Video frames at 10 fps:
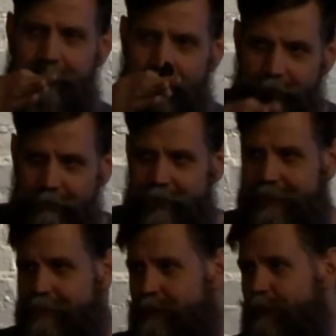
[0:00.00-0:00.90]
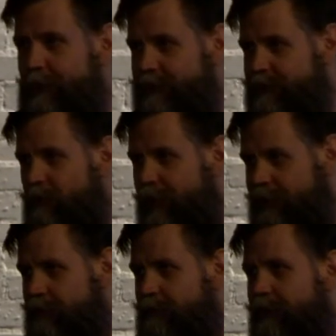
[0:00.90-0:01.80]
curb things towards what
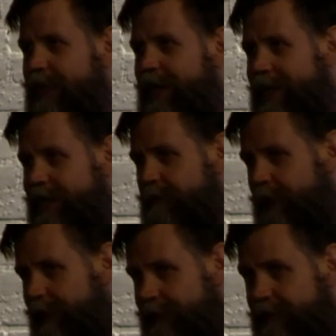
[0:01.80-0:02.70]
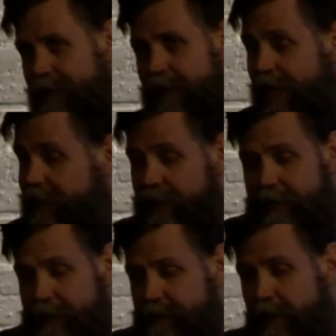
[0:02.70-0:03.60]
you really had in mind. And
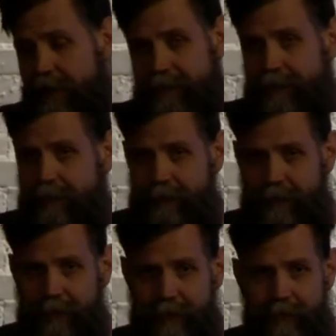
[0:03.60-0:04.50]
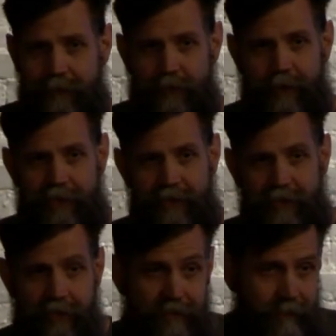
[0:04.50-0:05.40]
it's fine, to go a different direction
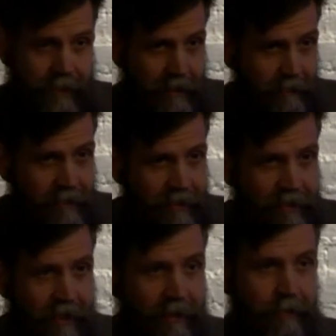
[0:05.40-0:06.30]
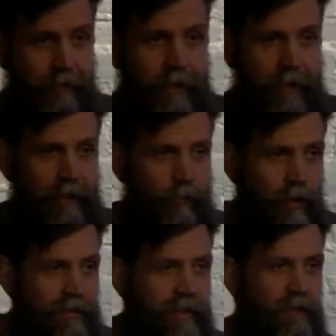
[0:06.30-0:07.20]
because, I mean, obviously
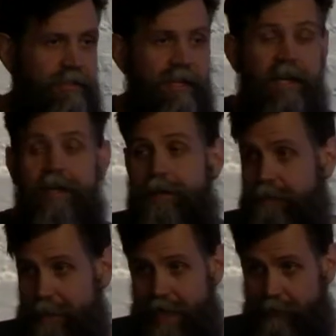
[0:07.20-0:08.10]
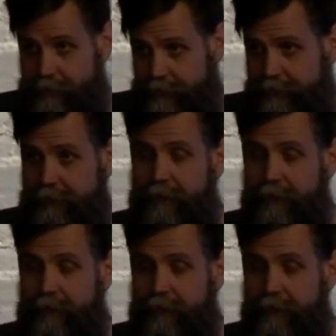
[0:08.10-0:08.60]
what they're seeing matters.